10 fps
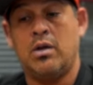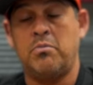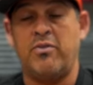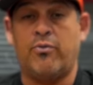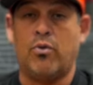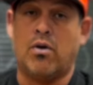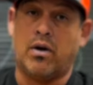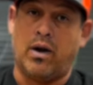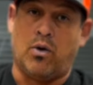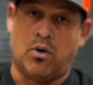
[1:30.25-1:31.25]
Before, our,
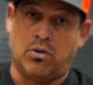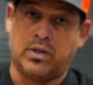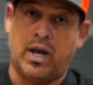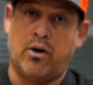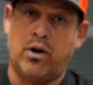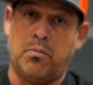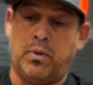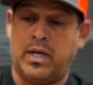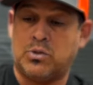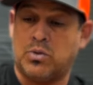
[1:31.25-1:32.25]
our, old carrier
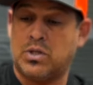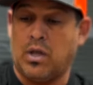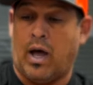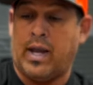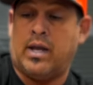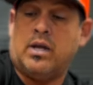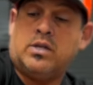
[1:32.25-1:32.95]
plates were slotted,